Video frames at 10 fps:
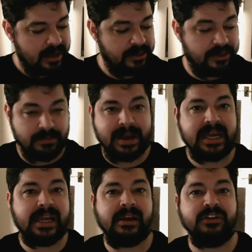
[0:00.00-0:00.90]
the
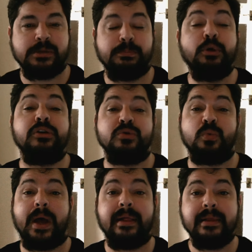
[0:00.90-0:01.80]
making of this book as
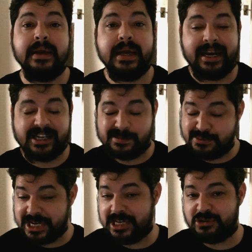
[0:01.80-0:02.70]
well, and it's a
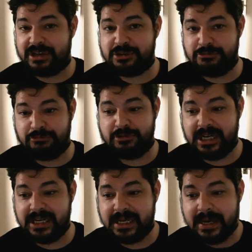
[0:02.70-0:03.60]
pretty interesting
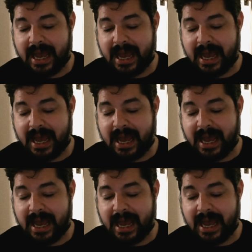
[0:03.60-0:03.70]
read,